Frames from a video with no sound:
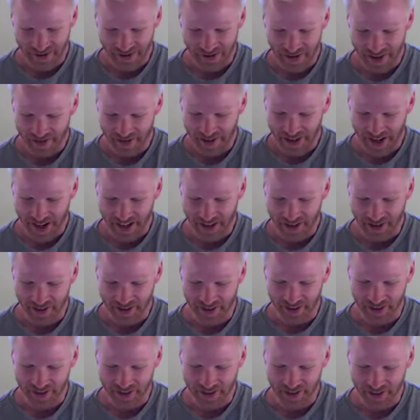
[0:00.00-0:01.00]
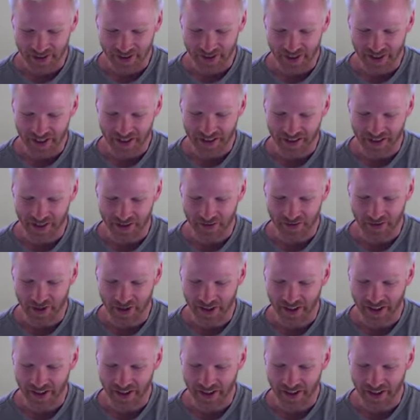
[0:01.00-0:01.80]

favorite actor, this is a tough one.